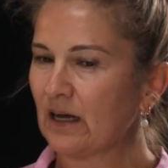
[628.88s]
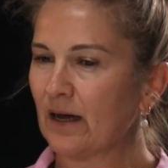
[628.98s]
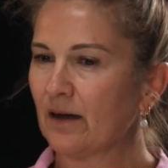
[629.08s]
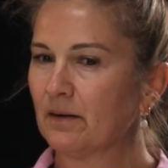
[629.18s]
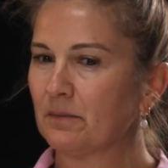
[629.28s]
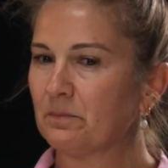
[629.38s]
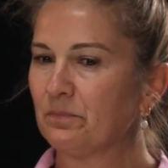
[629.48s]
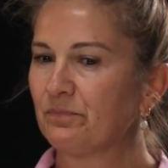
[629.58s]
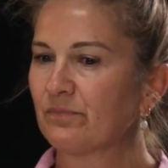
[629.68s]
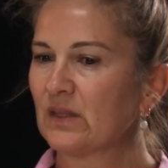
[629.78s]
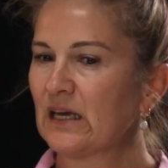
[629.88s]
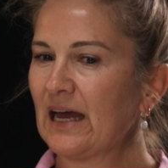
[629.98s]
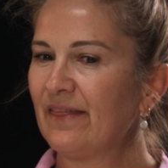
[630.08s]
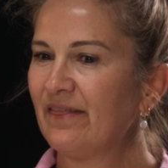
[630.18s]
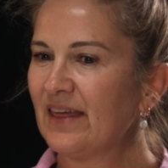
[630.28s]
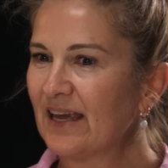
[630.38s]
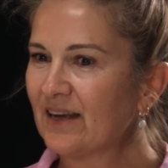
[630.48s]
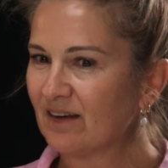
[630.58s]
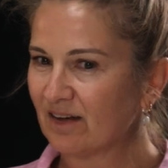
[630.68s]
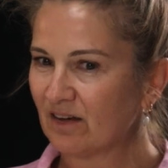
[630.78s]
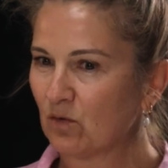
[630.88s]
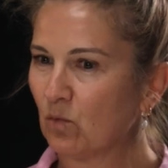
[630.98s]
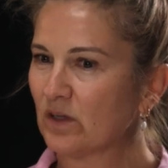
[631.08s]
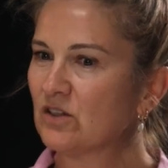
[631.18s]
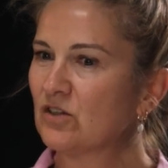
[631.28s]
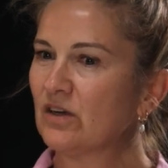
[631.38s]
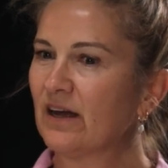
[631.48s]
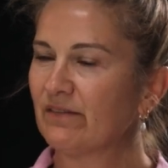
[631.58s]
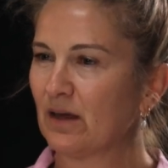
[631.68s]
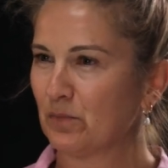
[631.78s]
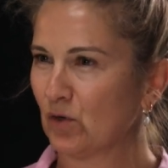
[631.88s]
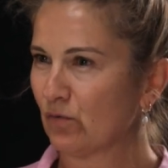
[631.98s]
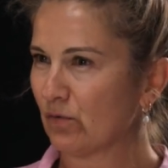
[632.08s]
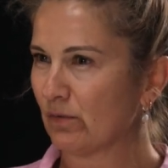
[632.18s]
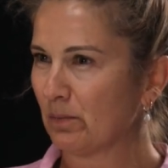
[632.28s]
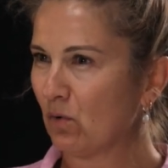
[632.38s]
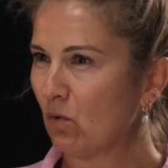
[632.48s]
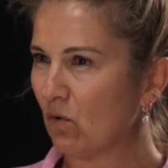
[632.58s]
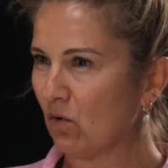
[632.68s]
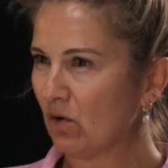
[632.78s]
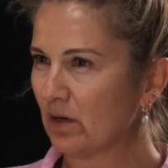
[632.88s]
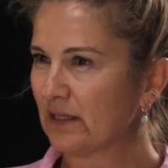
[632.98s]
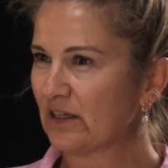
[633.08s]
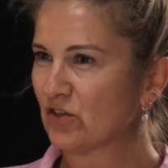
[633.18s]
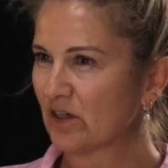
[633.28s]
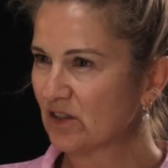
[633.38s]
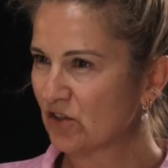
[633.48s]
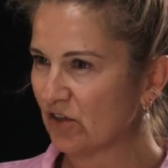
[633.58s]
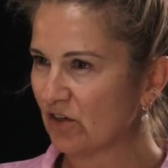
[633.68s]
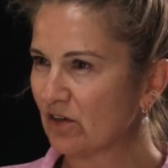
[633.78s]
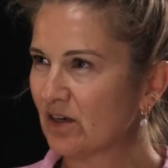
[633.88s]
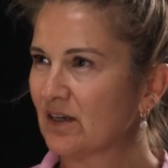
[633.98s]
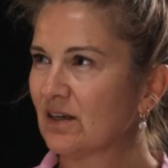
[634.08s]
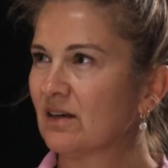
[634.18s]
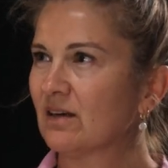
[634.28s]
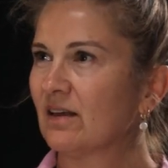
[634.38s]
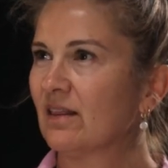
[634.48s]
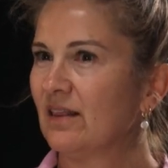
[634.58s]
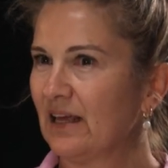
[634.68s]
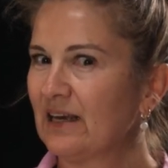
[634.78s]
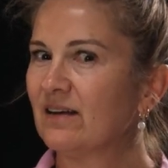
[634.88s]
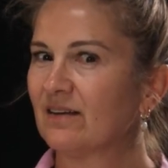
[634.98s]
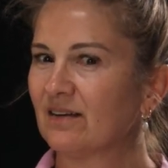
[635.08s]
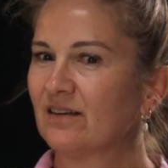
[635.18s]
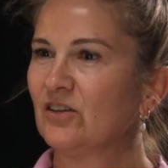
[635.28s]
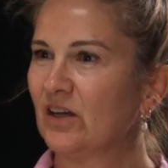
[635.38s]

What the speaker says: And then once you have that beautiful rapport and they trust you, then you